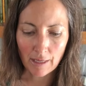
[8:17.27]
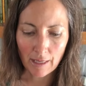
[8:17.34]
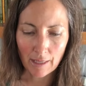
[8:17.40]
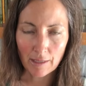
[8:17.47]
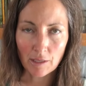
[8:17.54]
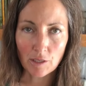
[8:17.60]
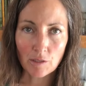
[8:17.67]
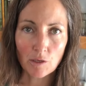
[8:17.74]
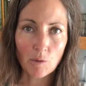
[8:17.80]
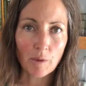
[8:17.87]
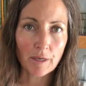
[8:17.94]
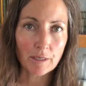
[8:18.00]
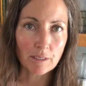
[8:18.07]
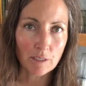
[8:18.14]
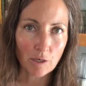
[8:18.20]
and then you'll
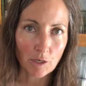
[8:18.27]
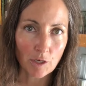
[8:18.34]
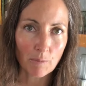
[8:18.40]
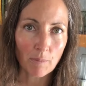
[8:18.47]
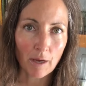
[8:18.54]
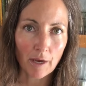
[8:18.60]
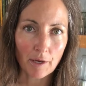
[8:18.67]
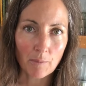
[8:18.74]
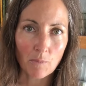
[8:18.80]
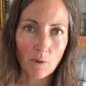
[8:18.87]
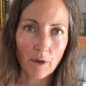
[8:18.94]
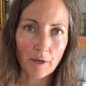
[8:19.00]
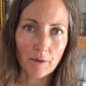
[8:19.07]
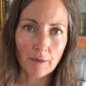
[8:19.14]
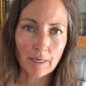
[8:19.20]
want to start your bottom
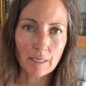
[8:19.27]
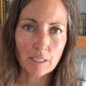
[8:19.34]
watering,